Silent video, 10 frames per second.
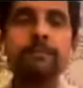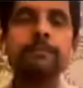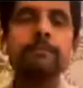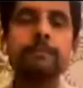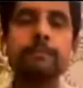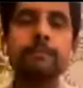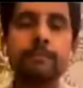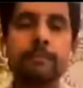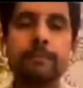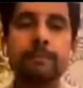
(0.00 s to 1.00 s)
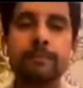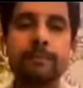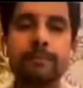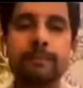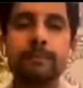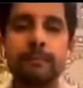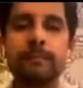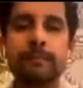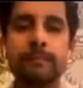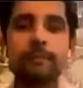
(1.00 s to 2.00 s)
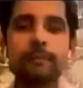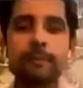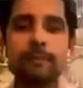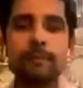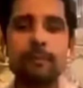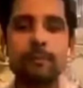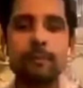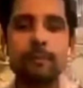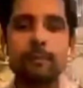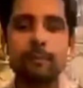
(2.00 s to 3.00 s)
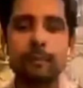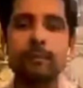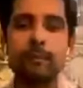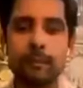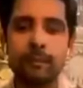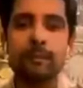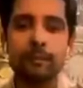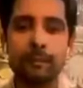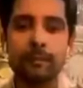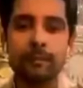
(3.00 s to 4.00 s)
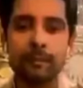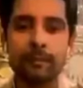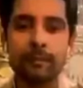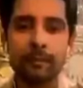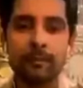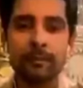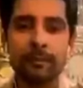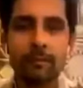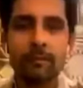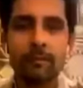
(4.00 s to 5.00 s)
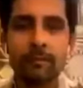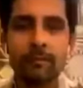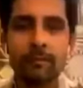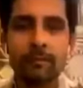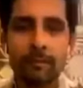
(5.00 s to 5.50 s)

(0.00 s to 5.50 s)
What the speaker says: [no speech]